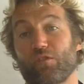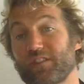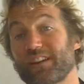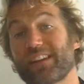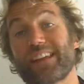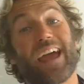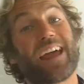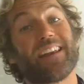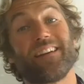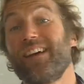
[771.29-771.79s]
And
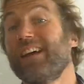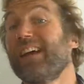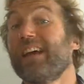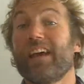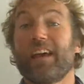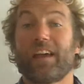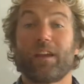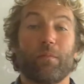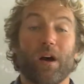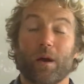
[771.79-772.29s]
again,
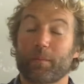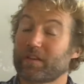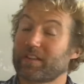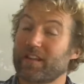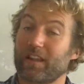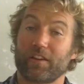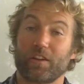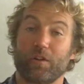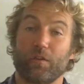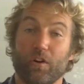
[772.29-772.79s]
he might be
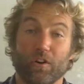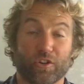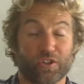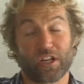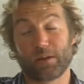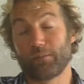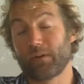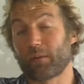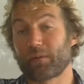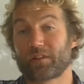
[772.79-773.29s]
selling you it or
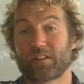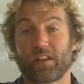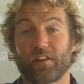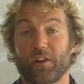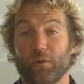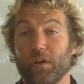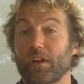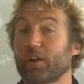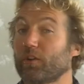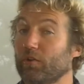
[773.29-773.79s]
she might be
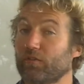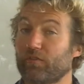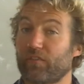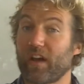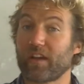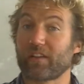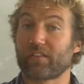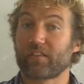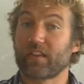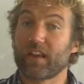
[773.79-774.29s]
selling you it in good
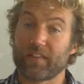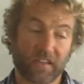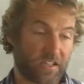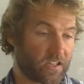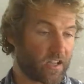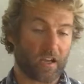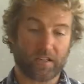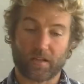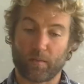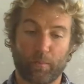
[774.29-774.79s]
faith. Yeah,
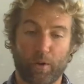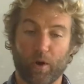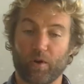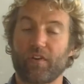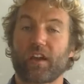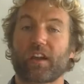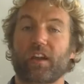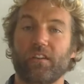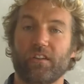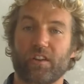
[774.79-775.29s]
this car's in
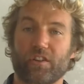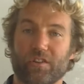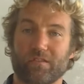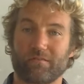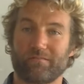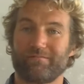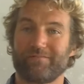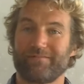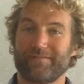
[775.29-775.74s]
perfect condition.